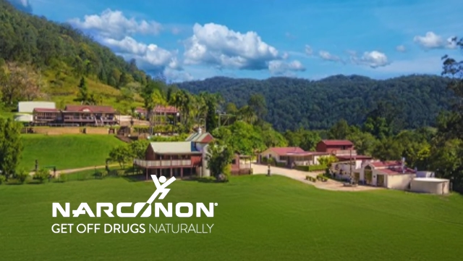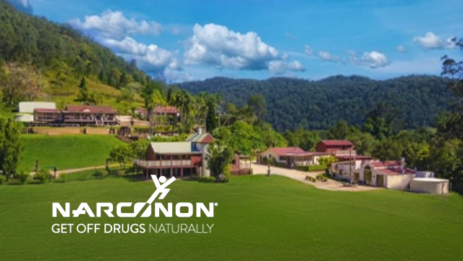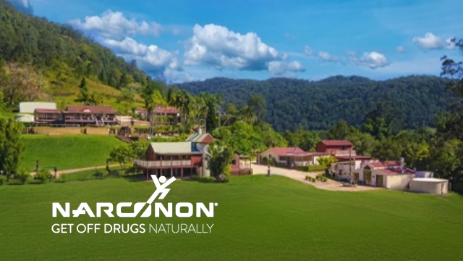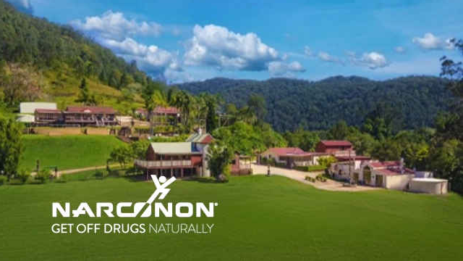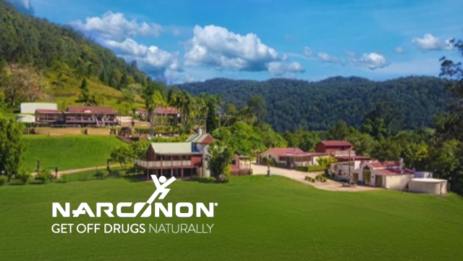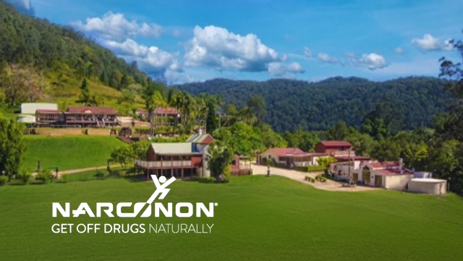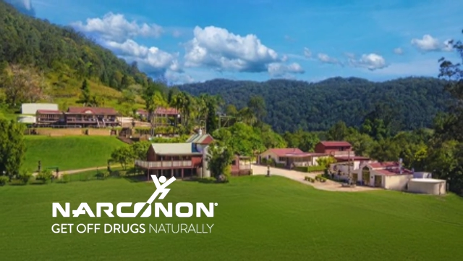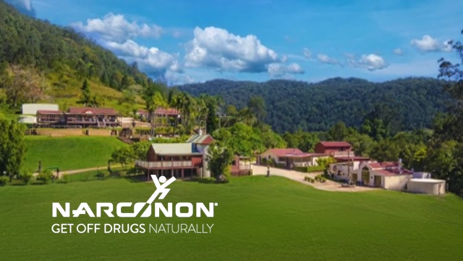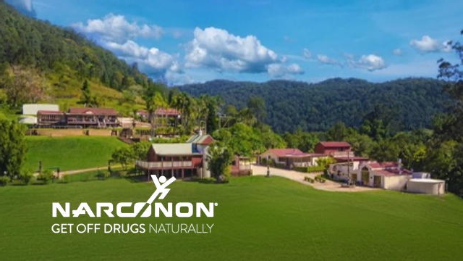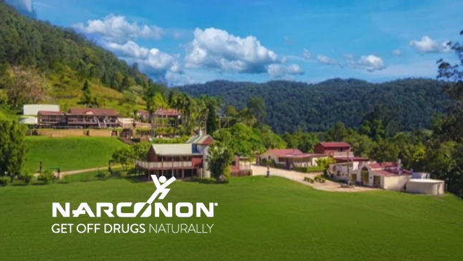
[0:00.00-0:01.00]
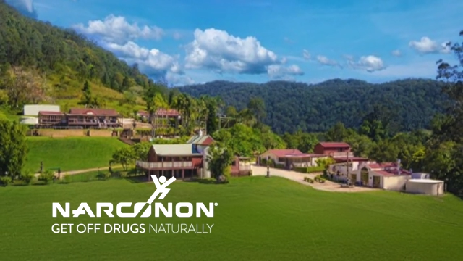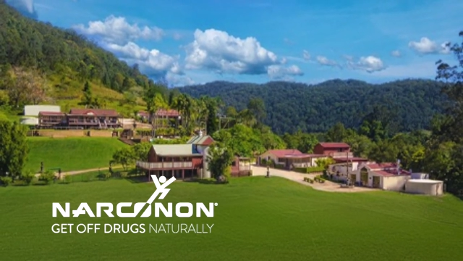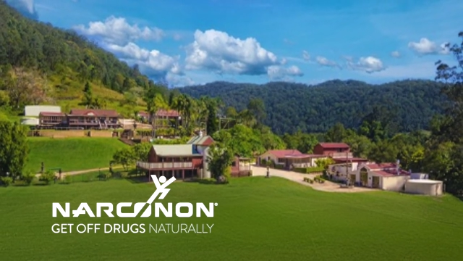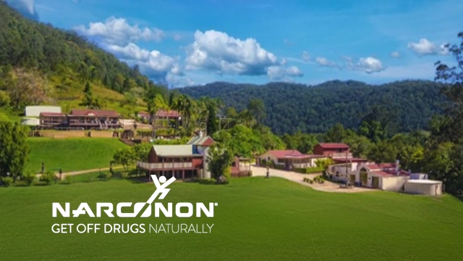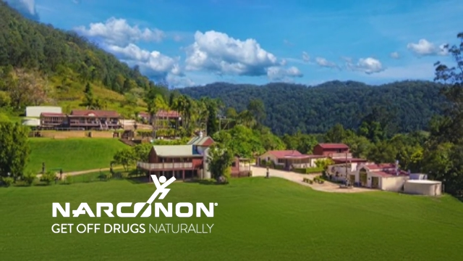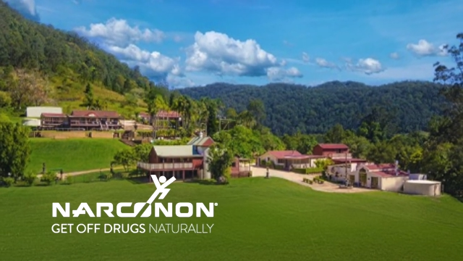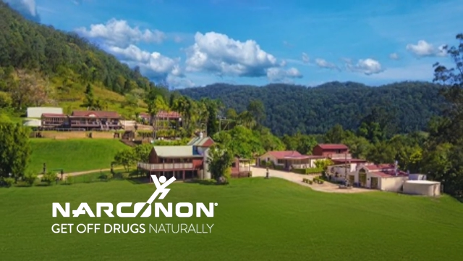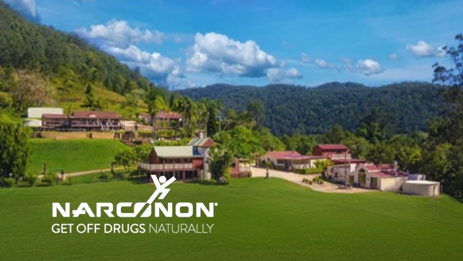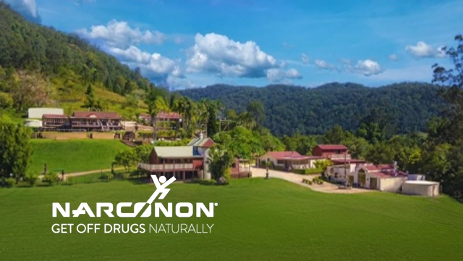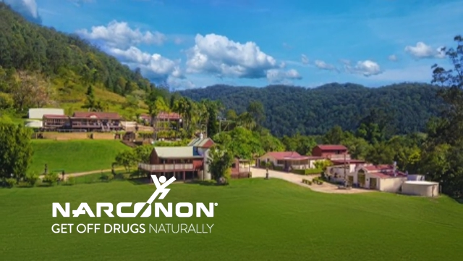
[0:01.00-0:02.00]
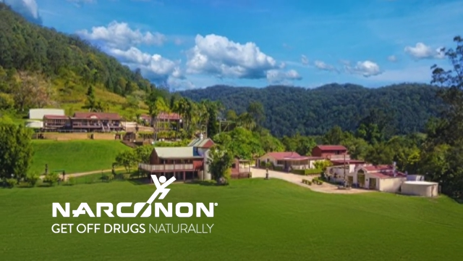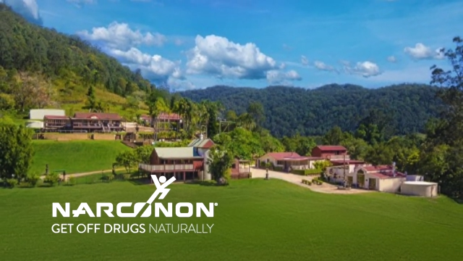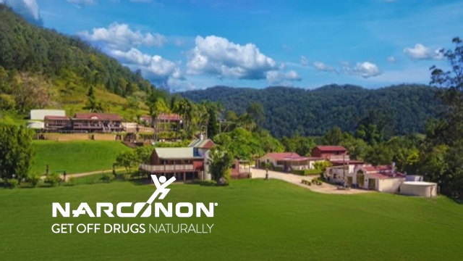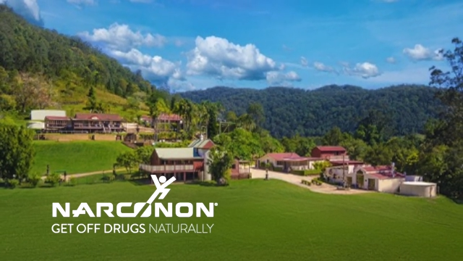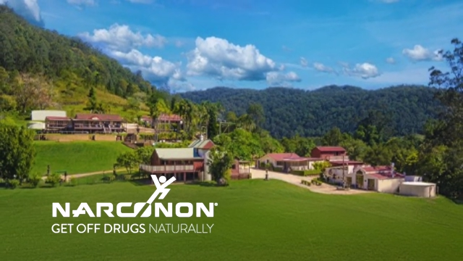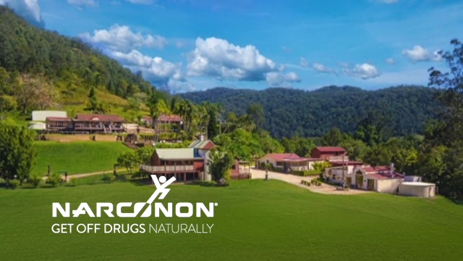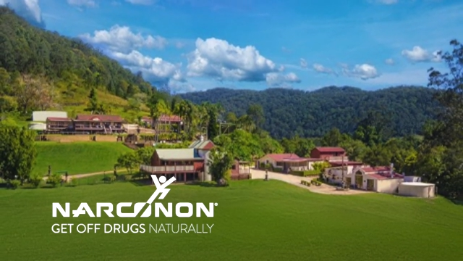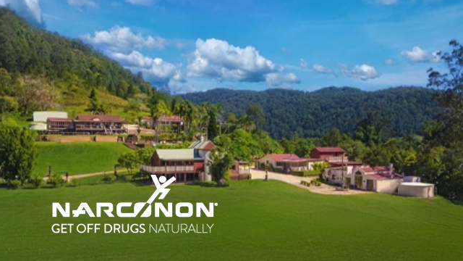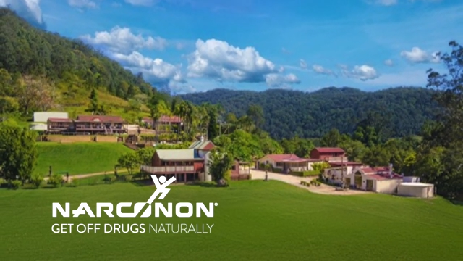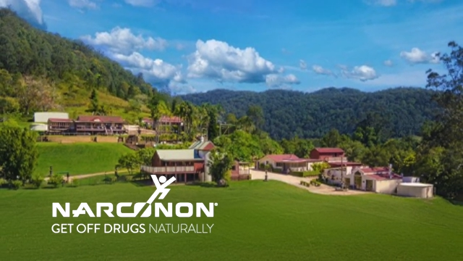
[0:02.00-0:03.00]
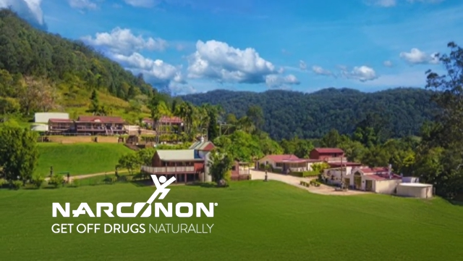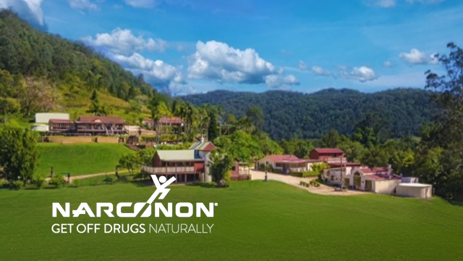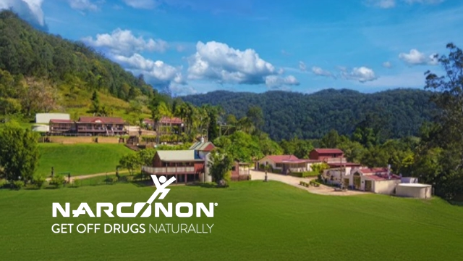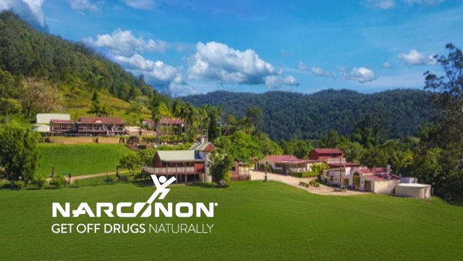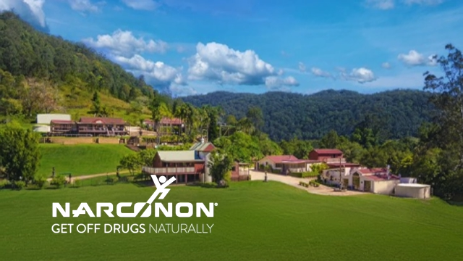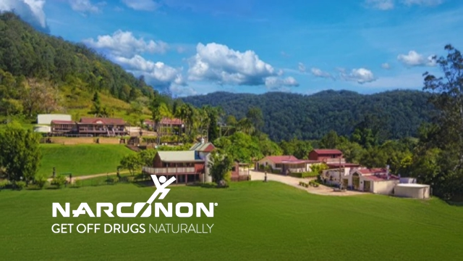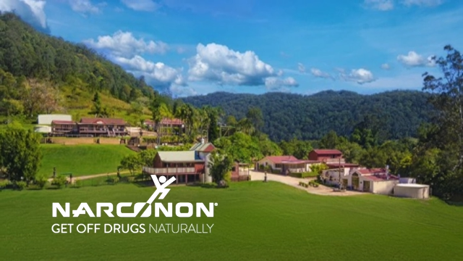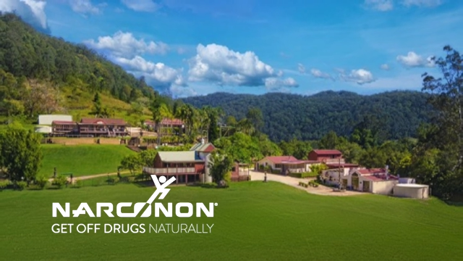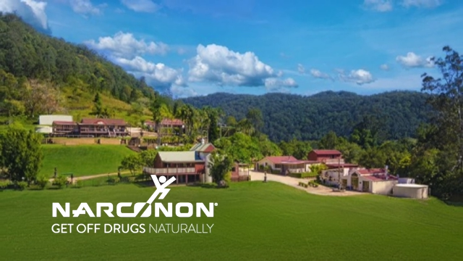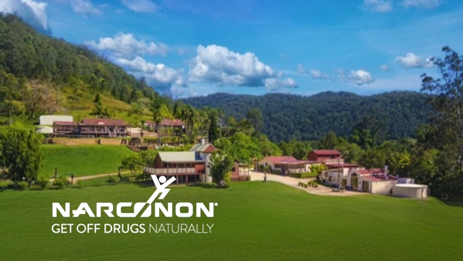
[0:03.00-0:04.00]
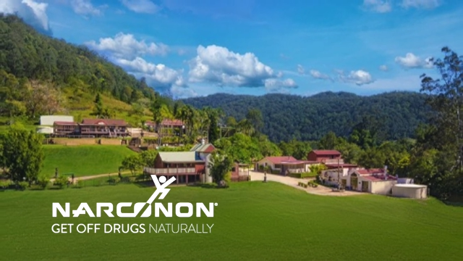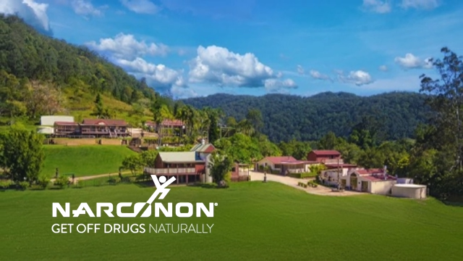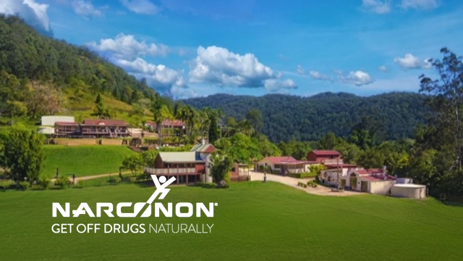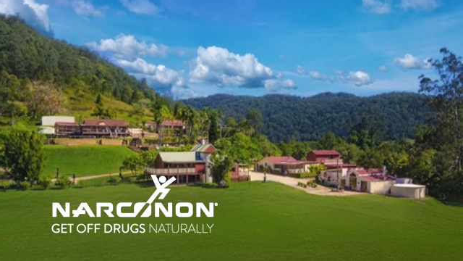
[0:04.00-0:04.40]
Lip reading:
No face is visible, so there are no lips to read.